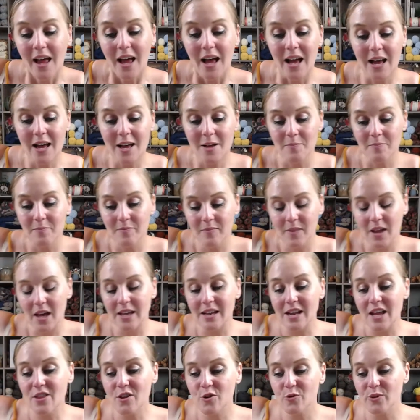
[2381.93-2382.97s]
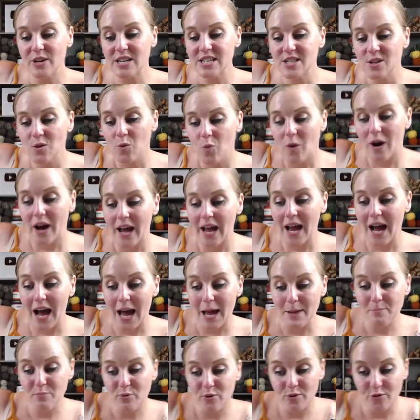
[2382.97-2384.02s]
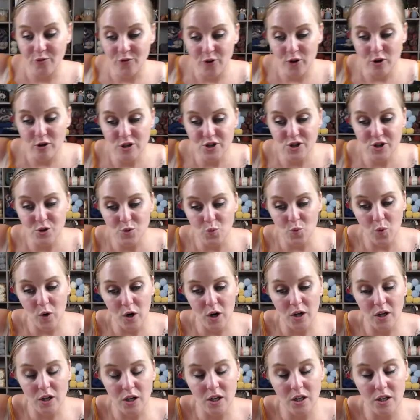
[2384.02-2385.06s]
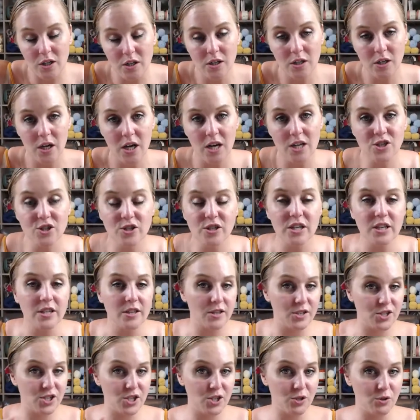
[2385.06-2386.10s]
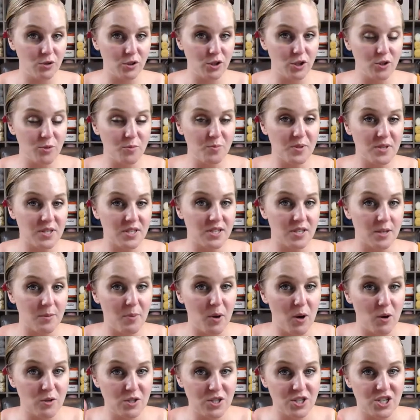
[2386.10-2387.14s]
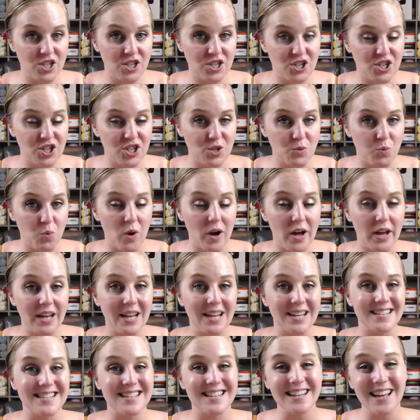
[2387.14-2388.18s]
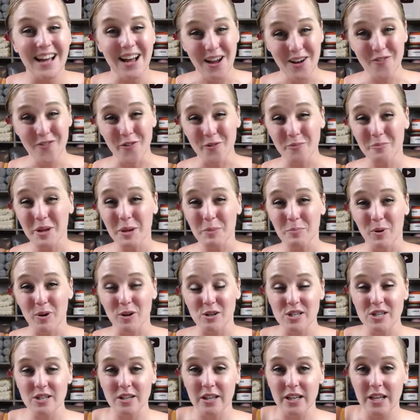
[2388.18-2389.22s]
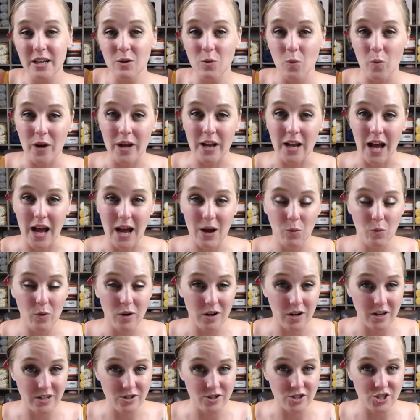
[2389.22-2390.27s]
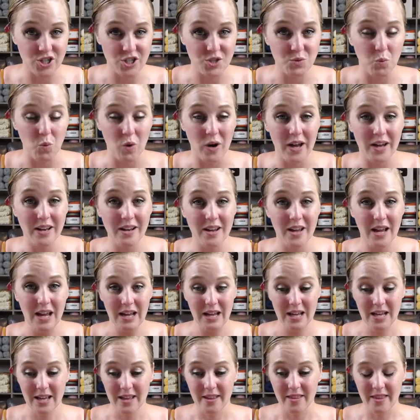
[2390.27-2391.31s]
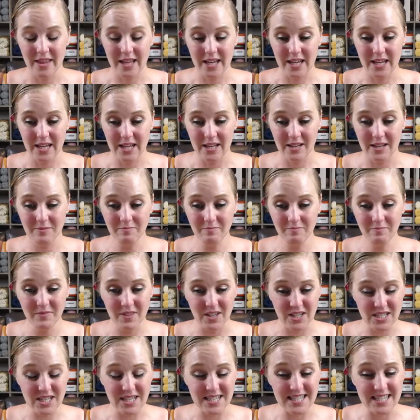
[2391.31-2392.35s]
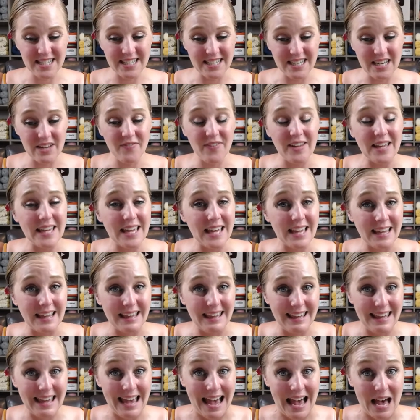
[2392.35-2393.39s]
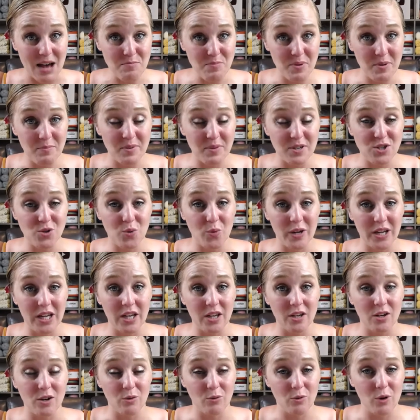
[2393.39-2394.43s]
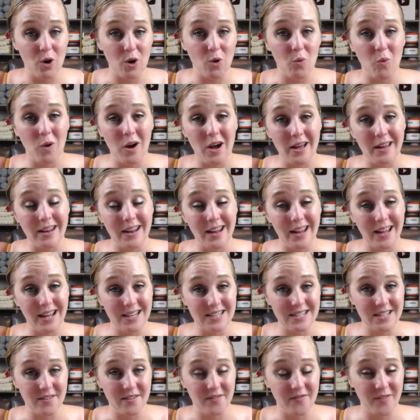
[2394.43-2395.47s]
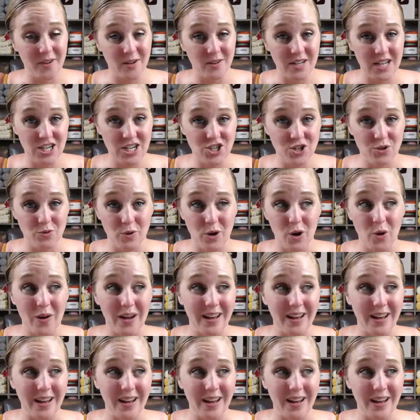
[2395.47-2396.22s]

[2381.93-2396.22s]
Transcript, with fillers: Um, another reason why I prefer to work underneath two loops opposed to just one is for me personally, when I work under just one, the there's a significant gap between row one and the foundation row.